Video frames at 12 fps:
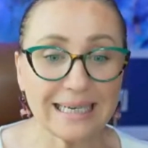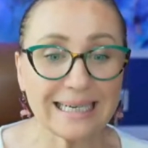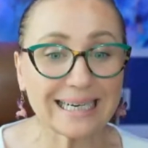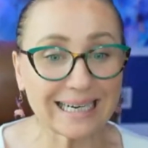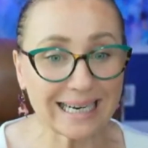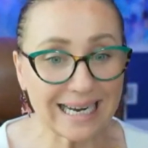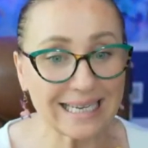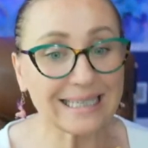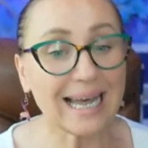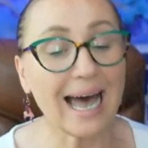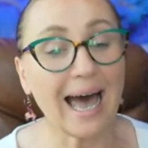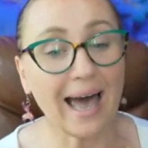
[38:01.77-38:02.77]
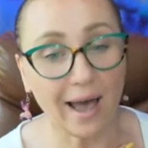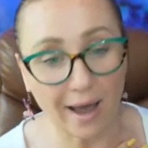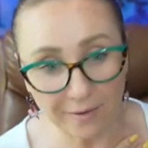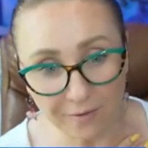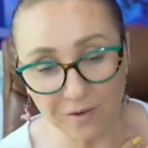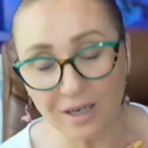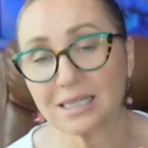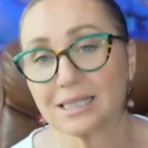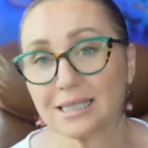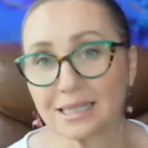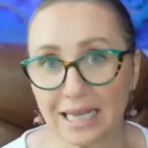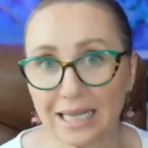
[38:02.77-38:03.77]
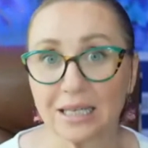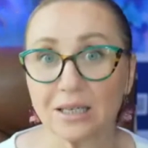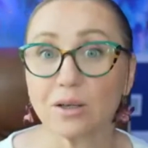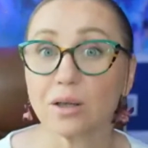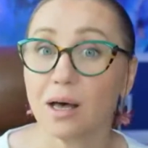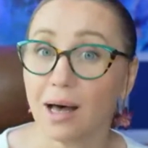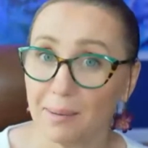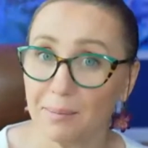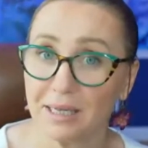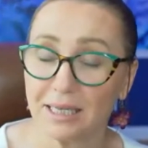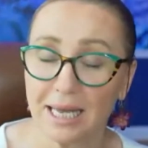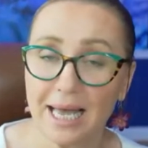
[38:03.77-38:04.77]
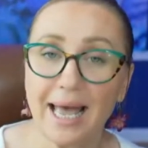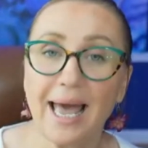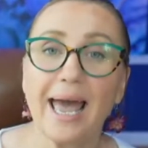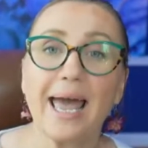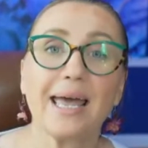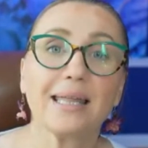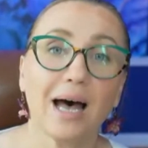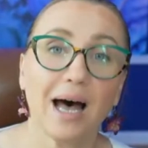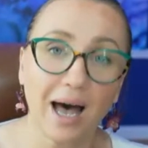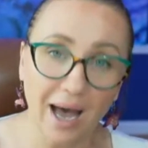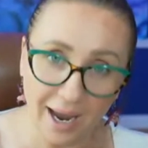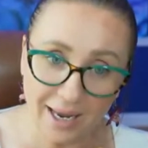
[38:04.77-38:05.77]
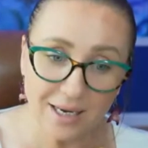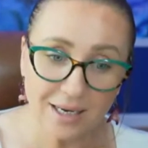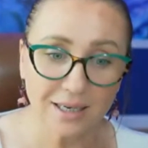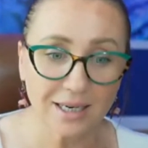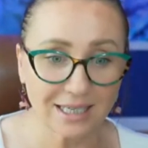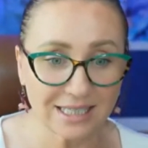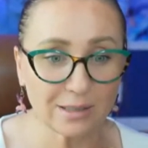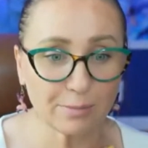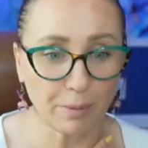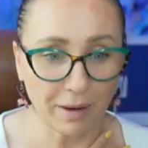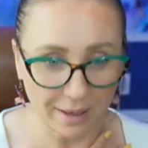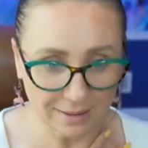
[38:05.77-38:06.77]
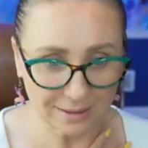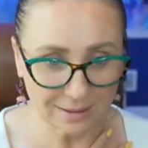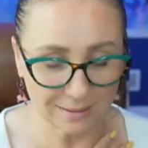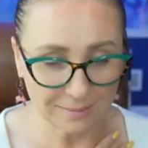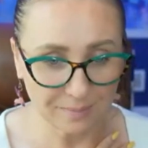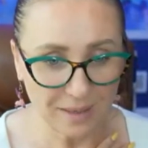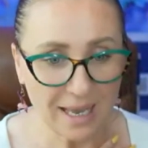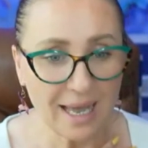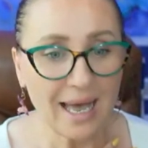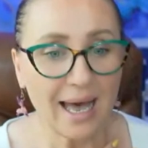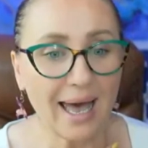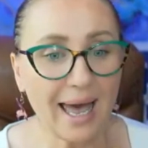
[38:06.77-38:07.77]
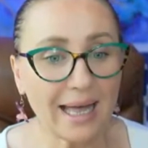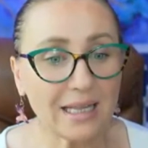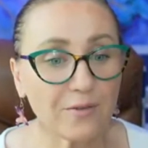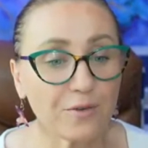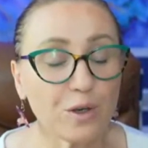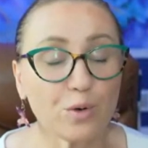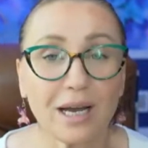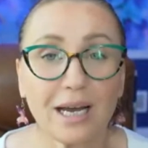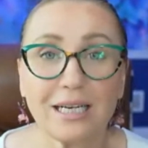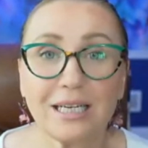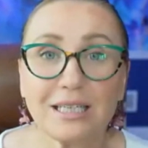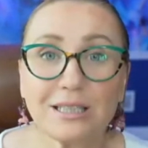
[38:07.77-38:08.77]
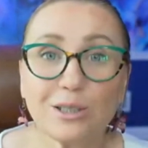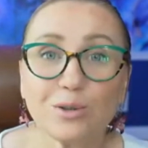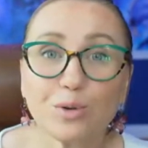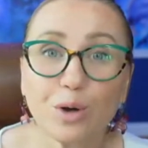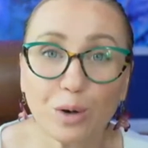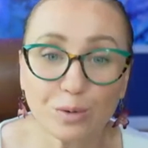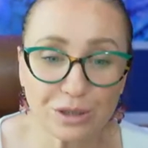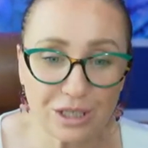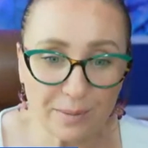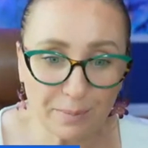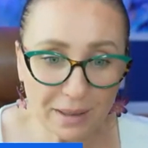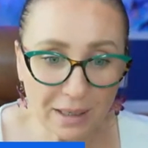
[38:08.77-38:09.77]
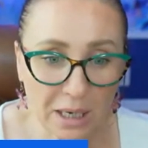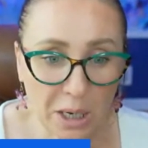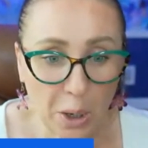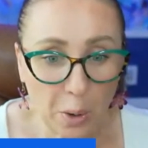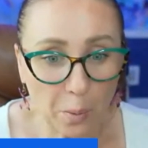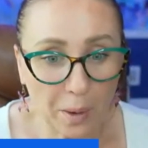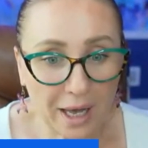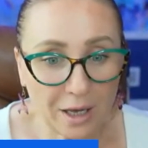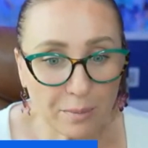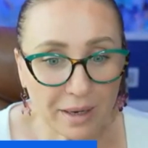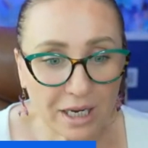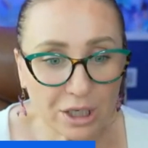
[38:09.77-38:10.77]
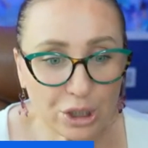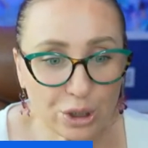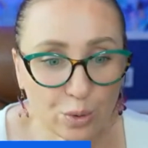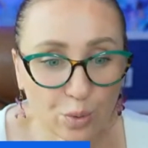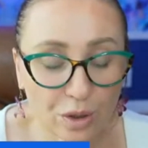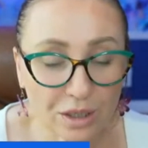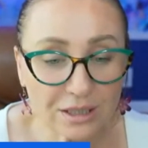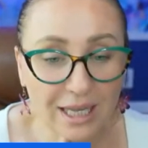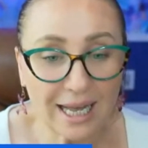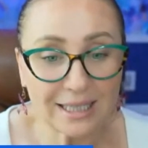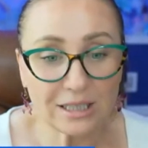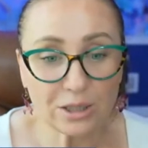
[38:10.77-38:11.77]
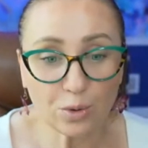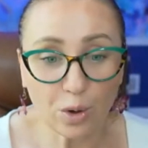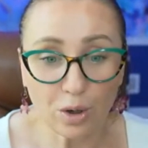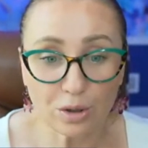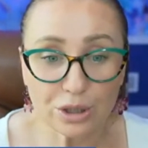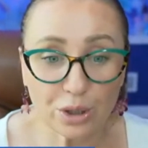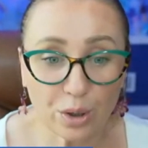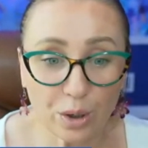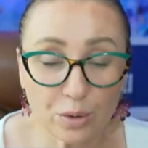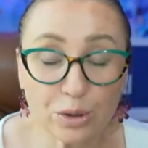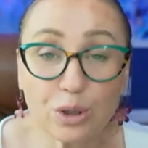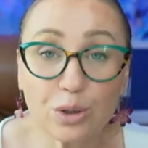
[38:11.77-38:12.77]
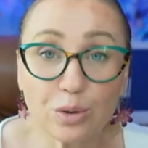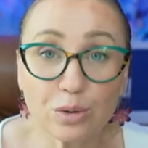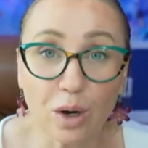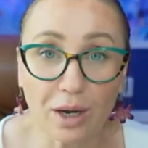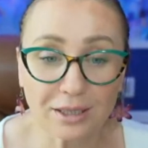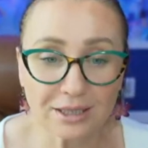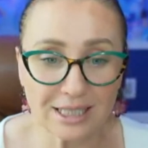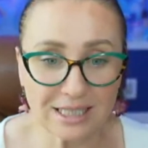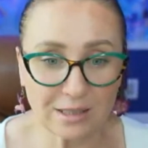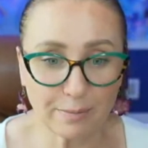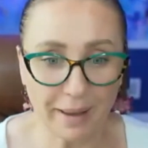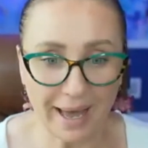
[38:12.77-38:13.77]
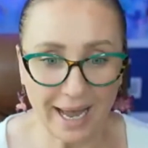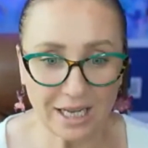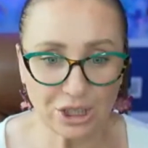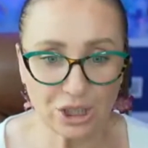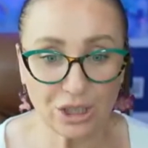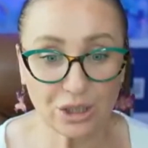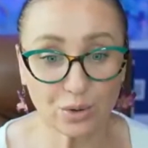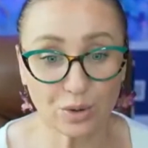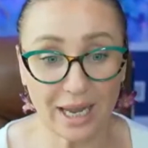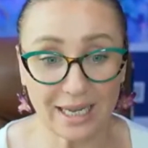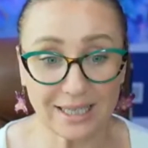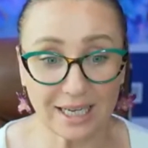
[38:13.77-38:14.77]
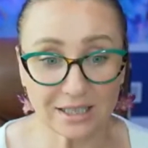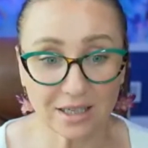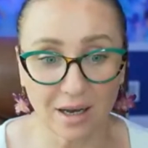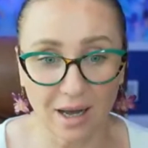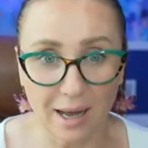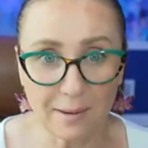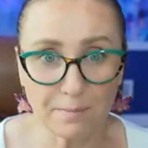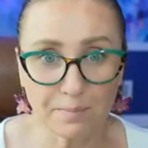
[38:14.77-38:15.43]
read every single comment and I respond. And if you're ready to go deeper, well, make sure that you also go to learndispatchtoday.com.